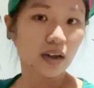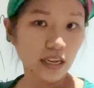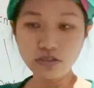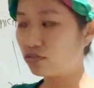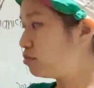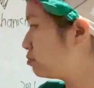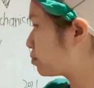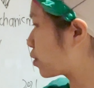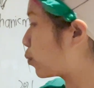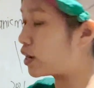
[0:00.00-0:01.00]
I don't know,
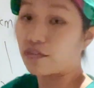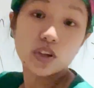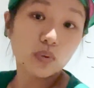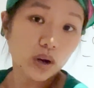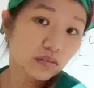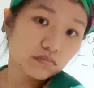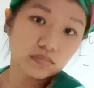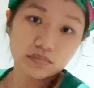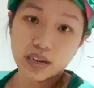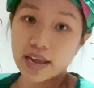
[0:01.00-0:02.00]
whatever you want.
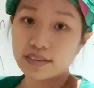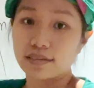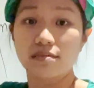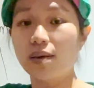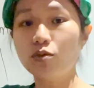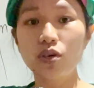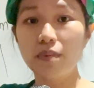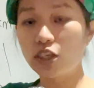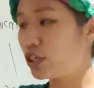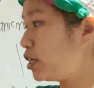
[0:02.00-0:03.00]
It's up to your
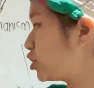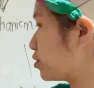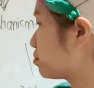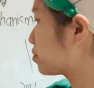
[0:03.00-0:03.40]
imagination.